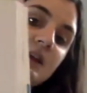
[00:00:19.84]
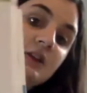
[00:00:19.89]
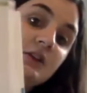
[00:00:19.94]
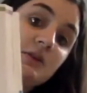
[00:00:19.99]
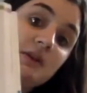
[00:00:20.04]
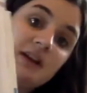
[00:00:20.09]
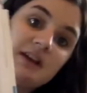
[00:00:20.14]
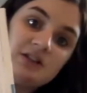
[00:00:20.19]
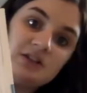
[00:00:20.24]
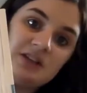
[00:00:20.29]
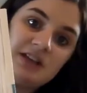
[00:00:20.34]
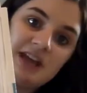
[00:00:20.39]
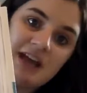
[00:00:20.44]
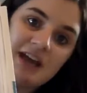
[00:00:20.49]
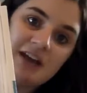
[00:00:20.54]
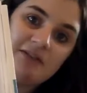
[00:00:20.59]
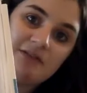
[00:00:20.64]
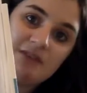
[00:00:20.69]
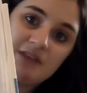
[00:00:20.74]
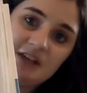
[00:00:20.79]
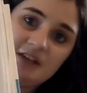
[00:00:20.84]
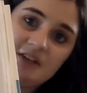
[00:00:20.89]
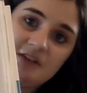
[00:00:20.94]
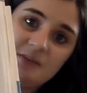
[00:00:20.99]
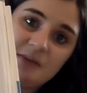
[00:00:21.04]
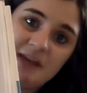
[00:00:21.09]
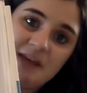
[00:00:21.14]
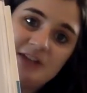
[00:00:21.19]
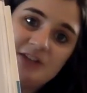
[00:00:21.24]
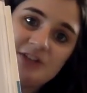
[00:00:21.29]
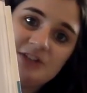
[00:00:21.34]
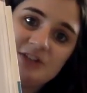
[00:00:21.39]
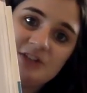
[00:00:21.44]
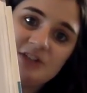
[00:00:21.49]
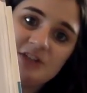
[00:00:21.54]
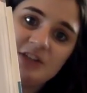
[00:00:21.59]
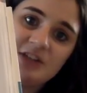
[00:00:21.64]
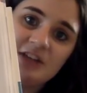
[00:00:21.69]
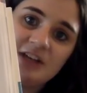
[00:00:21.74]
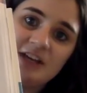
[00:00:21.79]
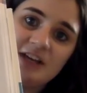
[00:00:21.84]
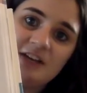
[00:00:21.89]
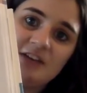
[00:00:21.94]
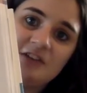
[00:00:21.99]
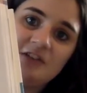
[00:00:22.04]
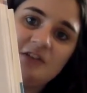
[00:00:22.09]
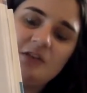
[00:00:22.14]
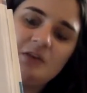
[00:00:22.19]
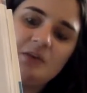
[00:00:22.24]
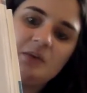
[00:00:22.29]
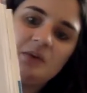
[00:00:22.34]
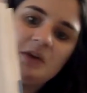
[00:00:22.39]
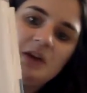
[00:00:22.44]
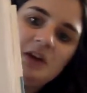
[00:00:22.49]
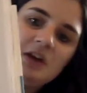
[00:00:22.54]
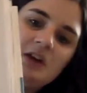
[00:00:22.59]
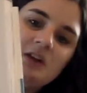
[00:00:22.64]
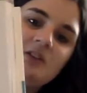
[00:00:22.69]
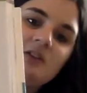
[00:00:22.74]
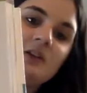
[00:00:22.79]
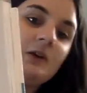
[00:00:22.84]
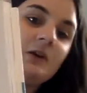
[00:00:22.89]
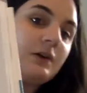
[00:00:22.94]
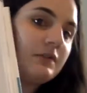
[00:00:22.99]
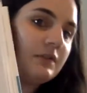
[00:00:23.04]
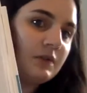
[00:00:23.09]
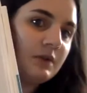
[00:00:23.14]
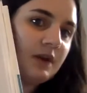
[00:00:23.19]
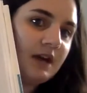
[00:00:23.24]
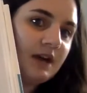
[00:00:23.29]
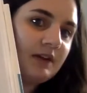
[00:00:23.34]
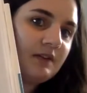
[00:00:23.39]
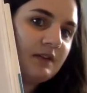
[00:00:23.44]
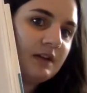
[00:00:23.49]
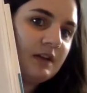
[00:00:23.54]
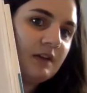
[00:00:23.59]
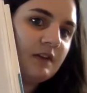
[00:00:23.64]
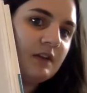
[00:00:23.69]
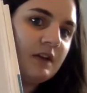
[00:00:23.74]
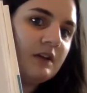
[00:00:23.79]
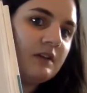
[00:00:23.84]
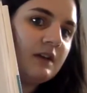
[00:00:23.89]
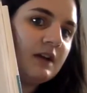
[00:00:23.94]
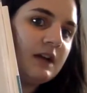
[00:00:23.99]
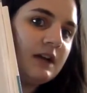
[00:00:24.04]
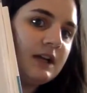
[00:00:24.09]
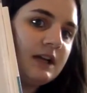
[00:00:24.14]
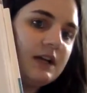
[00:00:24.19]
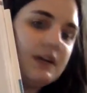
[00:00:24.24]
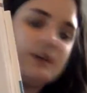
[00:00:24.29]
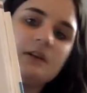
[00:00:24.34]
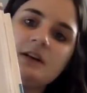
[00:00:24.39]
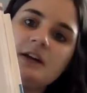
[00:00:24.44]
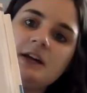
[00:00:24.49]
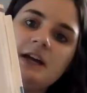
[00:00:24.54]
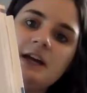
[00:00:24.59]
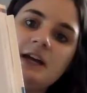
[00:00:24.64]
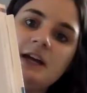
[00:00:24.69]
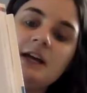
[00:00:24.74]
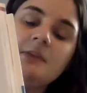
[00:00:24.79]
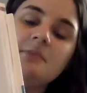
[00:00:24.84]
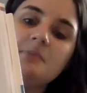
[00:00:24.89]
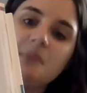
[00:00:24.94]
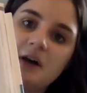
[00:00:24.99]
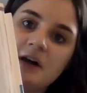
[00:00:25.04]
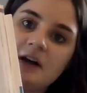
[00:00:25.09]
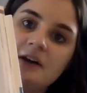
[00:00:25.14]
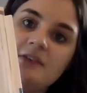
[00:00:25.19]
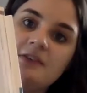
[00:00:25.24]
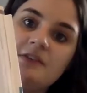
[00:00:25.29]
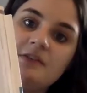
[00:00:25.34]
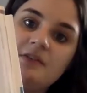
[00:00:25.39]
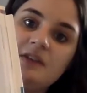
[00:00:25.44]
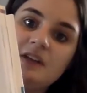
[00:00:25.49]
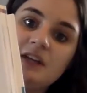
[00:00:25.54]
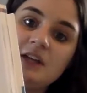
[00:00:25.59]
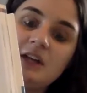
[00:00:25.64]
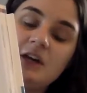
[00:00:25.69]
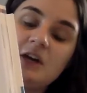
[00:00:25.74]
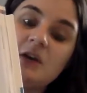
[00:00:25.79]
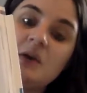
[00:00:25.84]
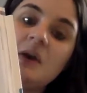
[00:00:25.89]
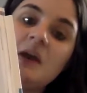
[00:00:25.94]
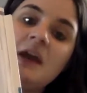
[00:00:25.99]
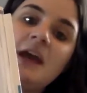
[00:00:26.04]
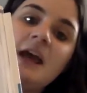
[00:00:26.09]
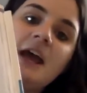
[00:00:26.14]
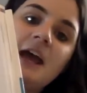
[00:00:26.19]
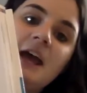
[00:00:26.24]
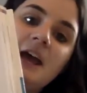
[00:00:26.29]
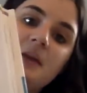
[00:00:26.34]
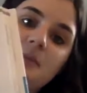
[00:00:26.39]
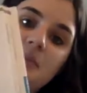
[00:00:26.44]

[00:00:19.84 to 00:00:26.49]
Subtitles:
actually have these pages to look at too. So if you haven't done so already, go ahead, pause the video, and